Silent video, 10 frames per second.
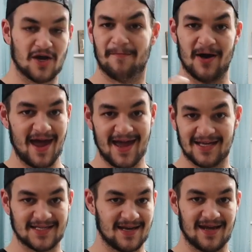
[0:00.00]
You can put
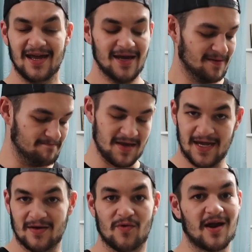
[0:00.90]
eggs in it,
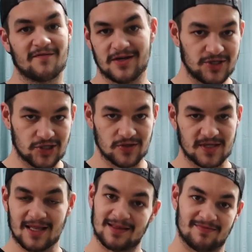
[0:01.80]
meat, whatever you
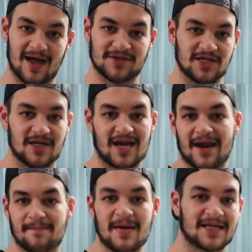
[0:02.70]
choose. It allows you to
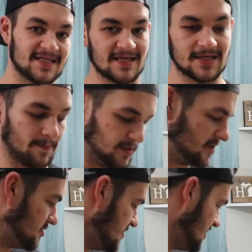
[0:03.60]
kind of mix things up a
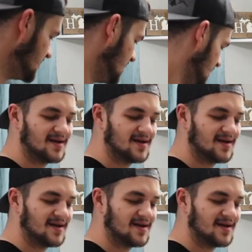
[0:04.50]
little bit.